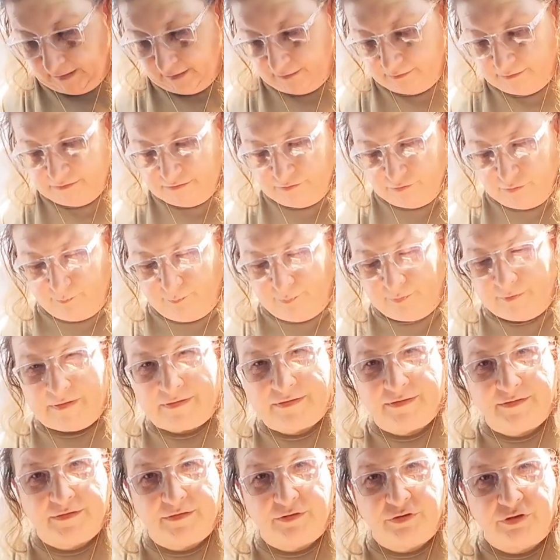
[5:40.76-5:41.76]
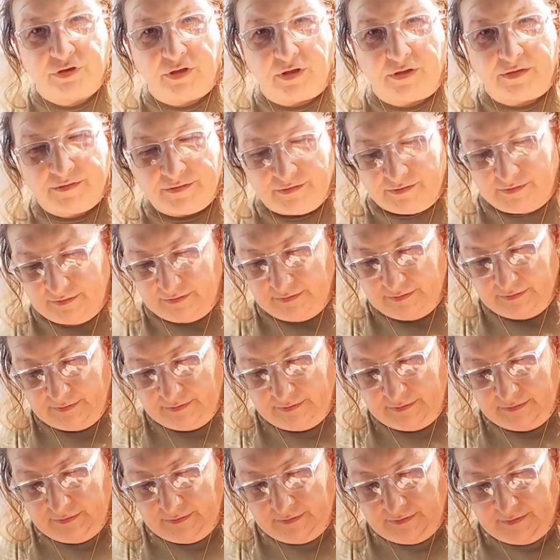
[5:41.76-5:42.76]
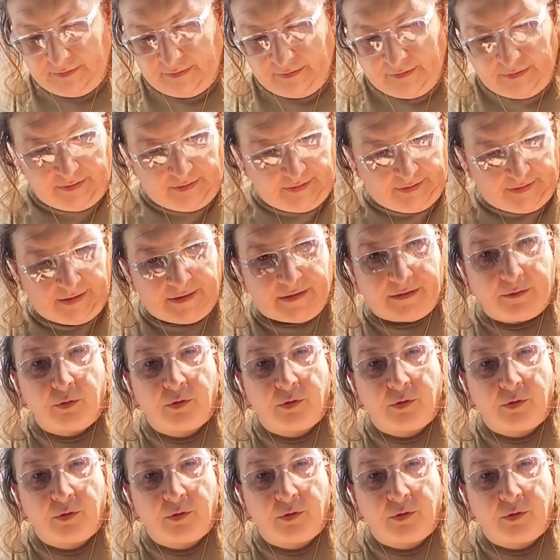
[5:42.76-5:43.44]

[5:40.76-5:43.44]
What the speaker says: These little plastic chucks. And